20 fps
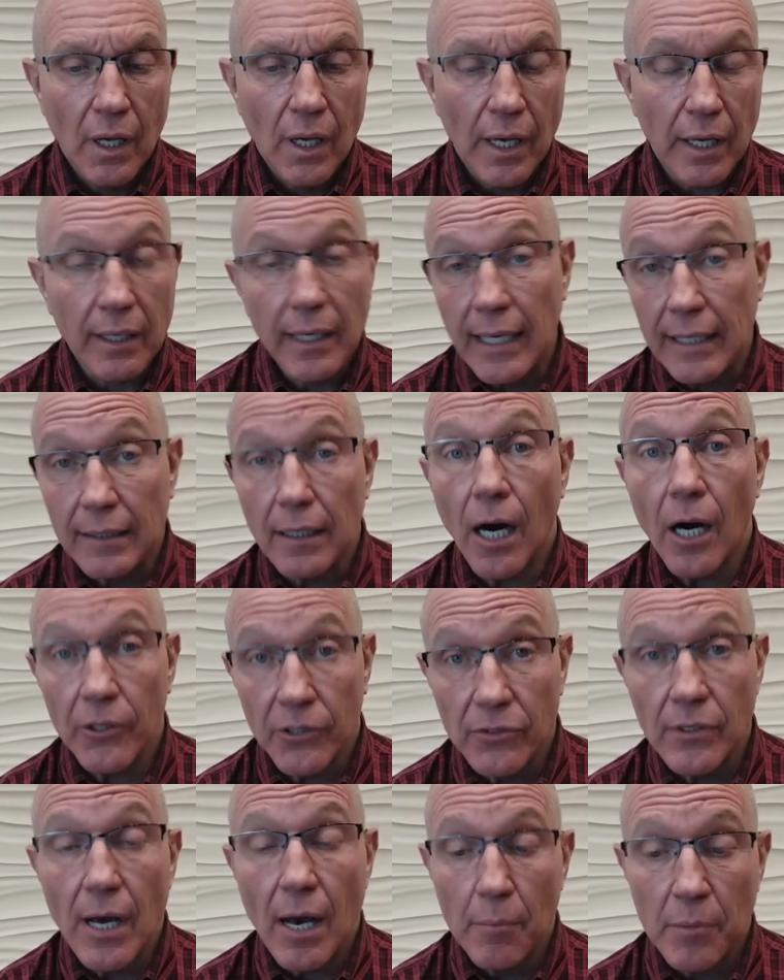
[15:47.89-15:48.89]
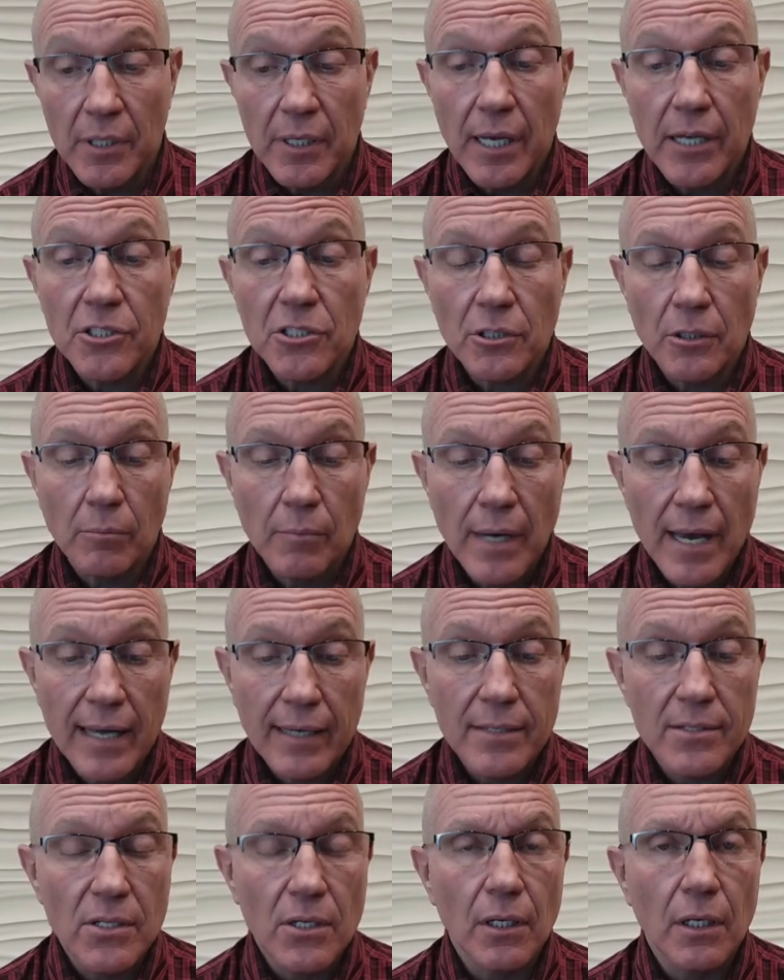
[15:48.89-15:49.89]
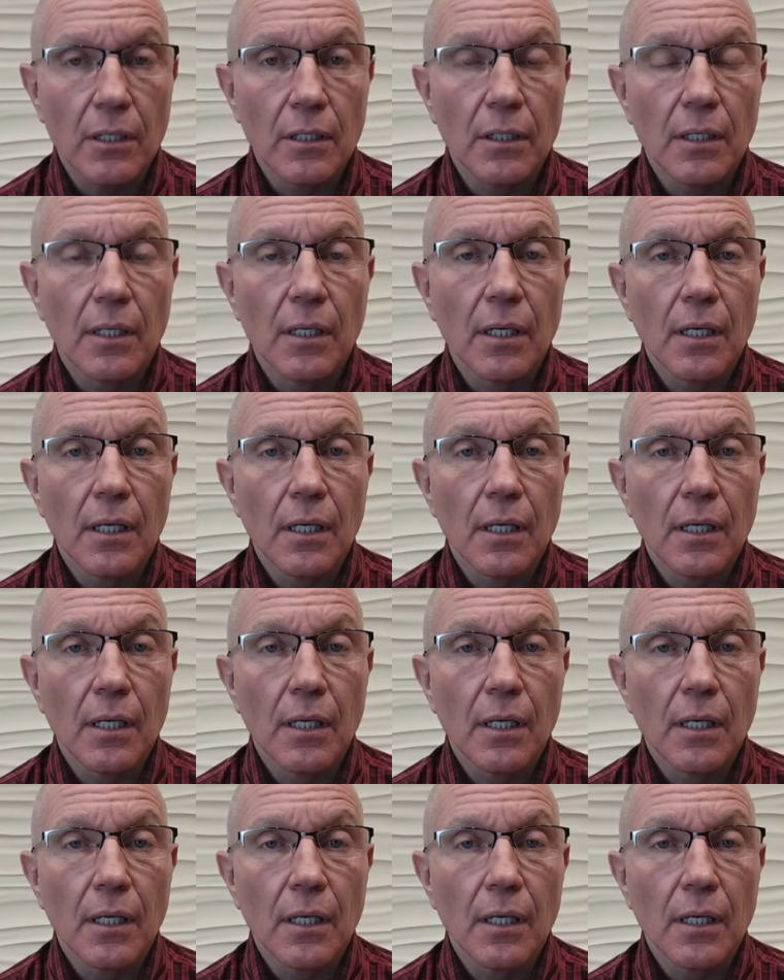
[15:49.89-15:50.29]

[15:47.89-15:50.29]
again, our denominational magazine,